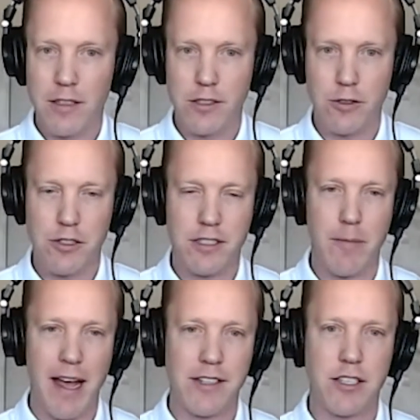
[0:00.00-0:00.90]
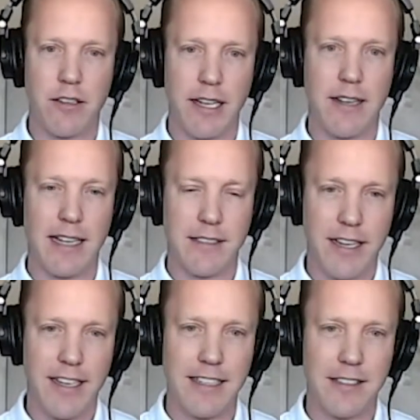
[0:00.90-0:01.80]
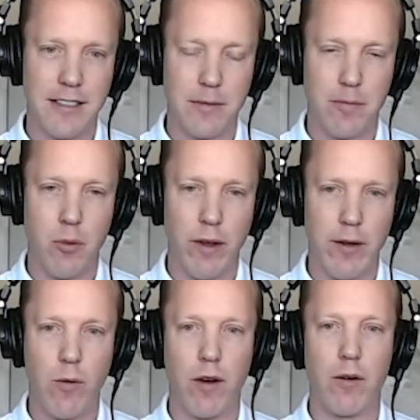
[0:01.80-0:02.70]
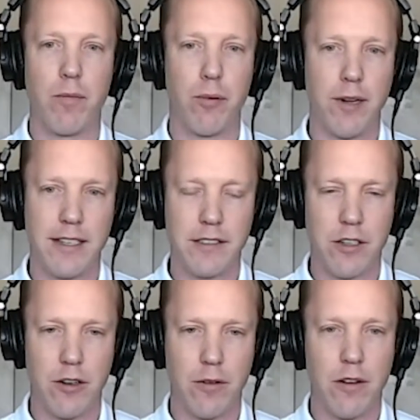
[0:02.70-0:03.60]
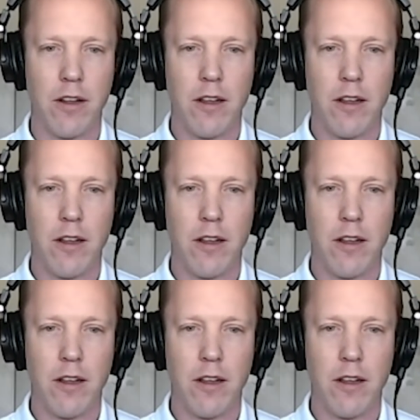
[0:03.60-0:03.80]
So just imagine, like, that's getting to the point where pretty soon